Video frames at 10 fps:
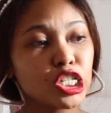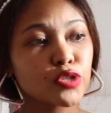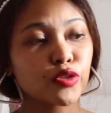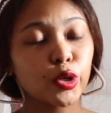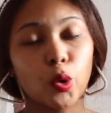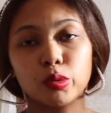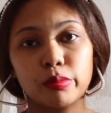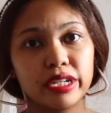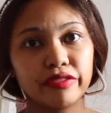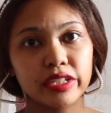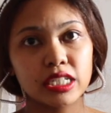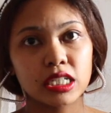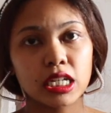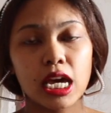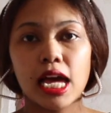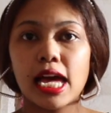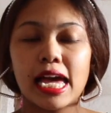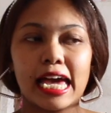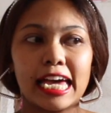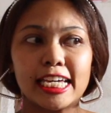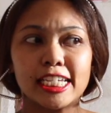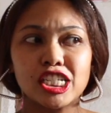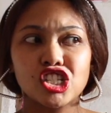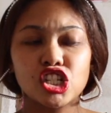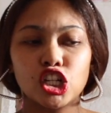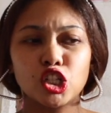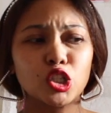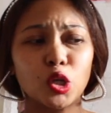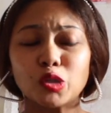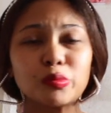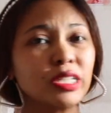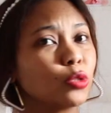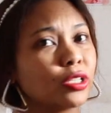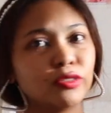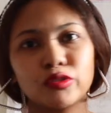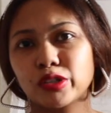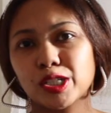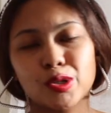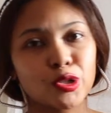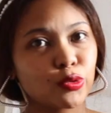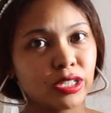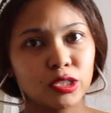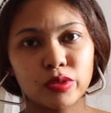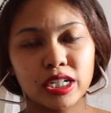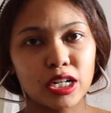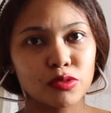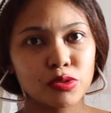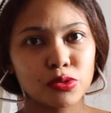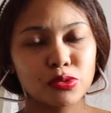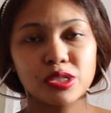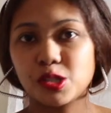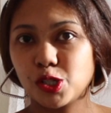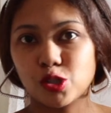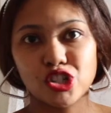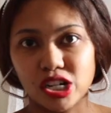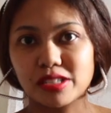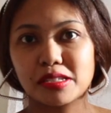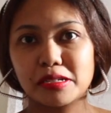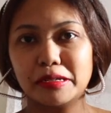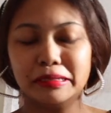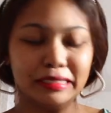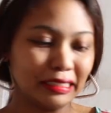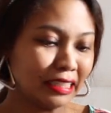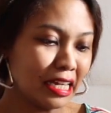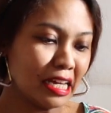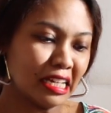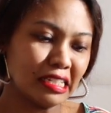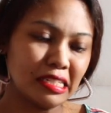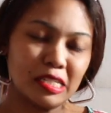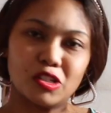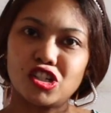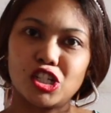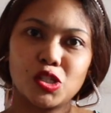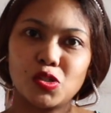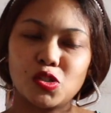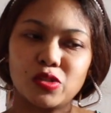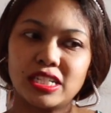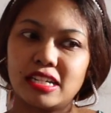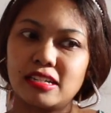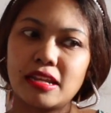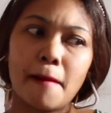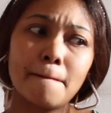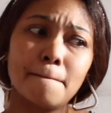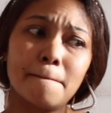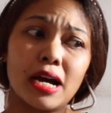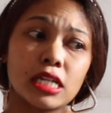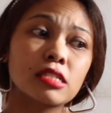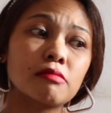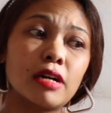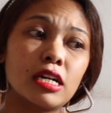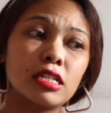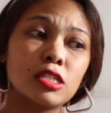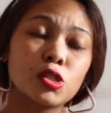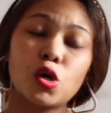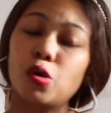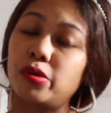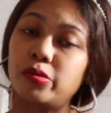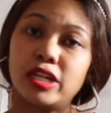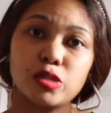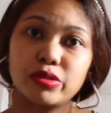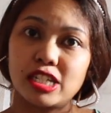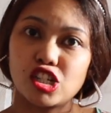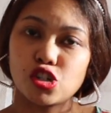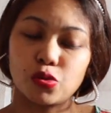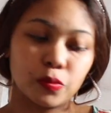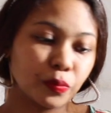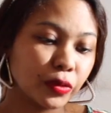It's for your own benefit. And not many wedding florists are doing it right now, so this is your chance. This is a chance to do it and maximize your about page potential.